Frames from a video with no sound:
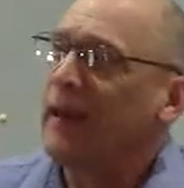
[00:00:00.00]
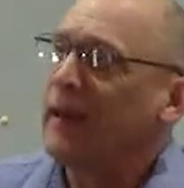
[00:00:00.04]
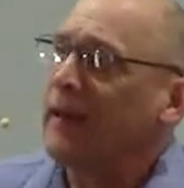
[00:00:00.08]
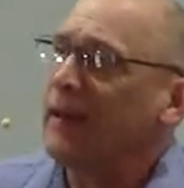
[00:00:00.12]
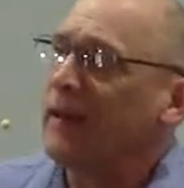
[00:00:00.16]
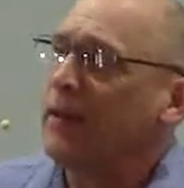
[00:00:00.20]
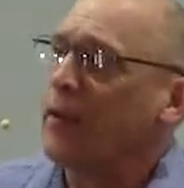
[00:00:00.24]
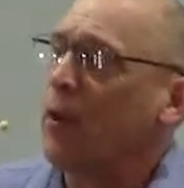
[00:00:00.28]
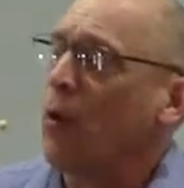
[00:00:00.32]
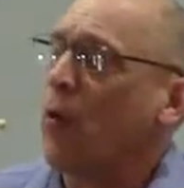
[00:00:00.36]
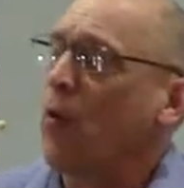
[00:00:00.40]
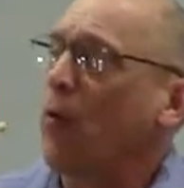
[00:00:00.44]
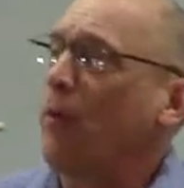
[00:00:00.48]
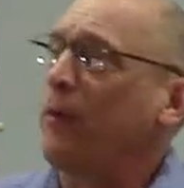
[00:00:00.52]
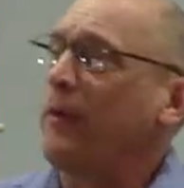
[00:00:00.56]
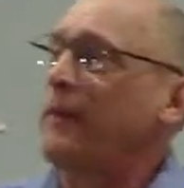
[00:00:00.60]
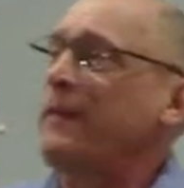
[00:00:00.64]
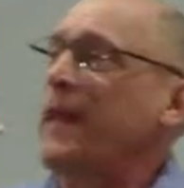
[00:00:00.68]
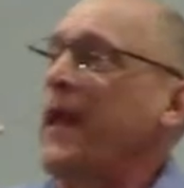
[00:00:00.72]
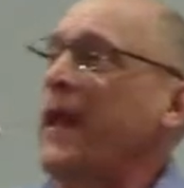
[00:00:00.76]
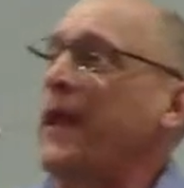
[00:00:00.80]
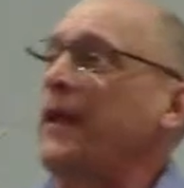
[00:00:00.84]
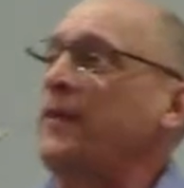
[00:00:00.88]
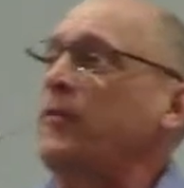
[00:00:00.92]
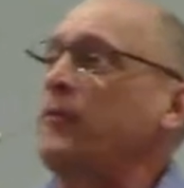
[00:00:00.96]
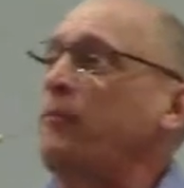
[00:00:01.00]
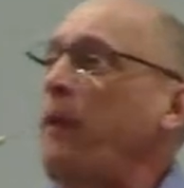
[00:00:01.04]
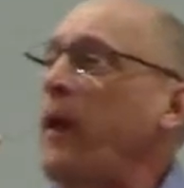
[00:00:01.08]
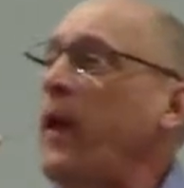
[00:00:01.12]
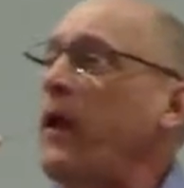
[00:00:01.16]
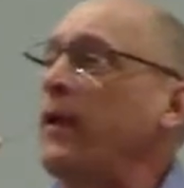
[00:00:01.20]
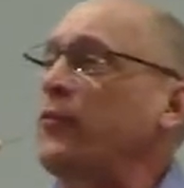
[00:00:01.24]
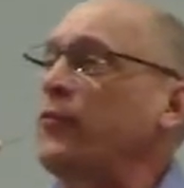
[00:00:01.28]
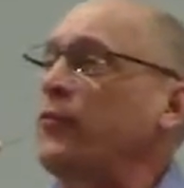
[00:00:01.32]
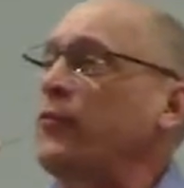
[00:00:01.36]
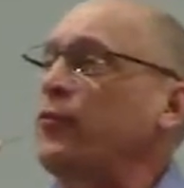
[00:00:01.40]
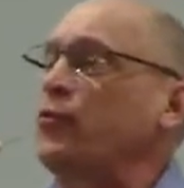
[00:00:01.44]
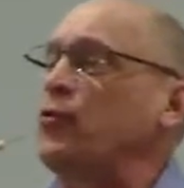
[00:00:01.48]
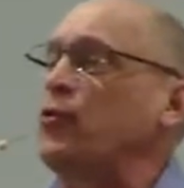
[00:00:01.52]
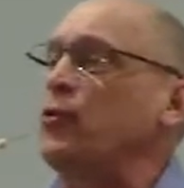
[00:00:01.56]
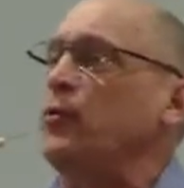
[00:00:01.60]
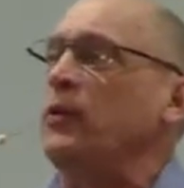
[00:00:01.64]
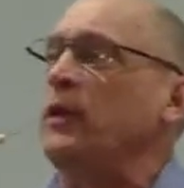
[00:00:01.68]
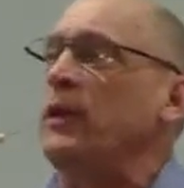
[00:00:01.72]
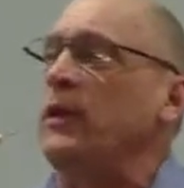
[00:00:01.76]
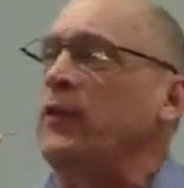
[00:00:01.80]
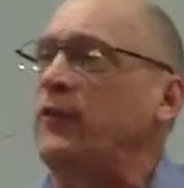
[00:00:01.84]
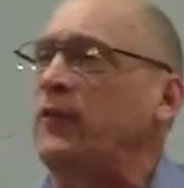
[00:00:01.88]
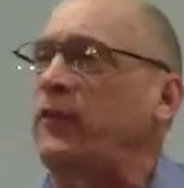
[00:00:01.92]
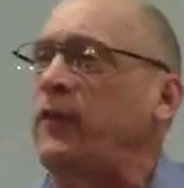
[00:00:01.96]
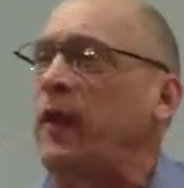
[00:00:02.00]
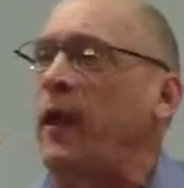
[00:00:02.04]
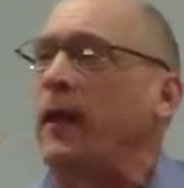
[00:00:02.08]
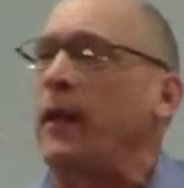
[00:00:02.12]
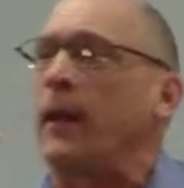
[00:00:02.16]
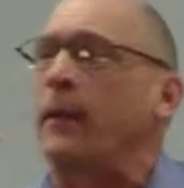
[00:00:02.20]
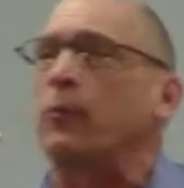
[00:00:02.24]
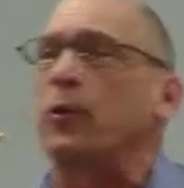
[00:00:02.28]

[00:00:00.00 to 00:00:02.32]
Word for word: You know, as Pastor Judy said,